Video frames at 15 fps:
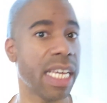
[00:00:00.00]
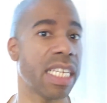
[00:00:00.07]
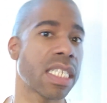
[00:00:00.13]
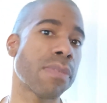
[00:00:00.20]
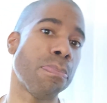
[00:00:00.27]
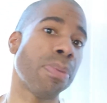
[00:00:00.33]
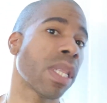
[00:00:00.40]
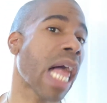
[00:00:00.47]

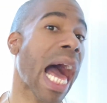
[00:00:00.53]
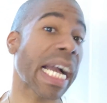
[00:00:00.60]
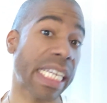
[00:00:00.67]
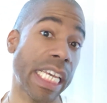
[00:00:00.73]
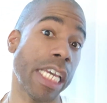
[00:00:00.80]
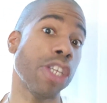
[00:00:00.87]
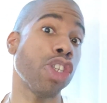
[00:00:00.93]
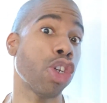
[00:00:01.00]
is
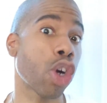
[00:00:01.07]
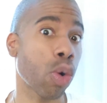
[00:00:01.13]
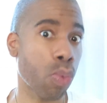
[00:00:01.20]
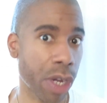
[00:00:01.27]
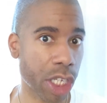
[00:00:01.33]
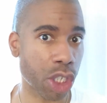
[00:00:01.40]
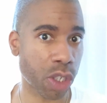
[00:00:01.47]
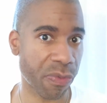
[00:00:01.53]
blocking your
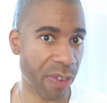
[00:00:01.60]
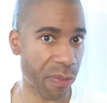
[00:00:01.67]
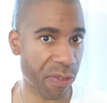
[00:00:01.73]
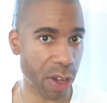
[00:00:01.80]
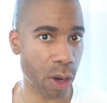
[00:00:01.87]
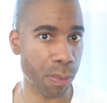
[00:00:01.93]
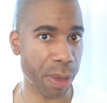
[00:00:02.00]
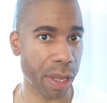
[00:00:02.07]
wish
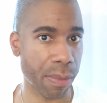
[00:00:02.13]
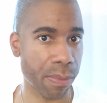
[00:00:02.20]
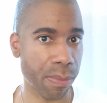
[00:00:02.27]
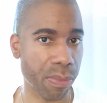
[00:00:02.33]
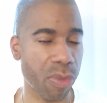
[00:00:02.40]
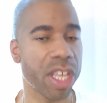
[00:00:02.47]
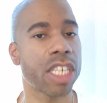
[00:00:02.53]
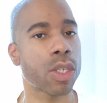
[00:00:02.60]
fulfillment
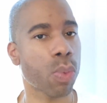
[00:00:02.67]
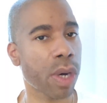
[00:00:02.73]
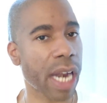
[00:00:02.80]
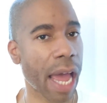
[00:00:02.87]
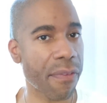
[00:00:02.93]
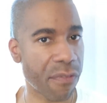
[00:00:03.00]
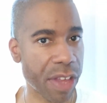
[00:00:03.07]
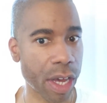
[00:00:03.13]
is what
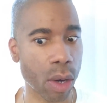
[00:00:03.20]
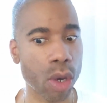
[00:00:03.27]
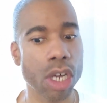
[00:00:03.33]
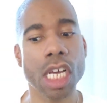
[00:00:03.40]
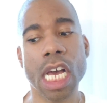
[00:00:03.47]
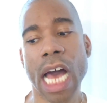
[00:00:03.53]
I feel.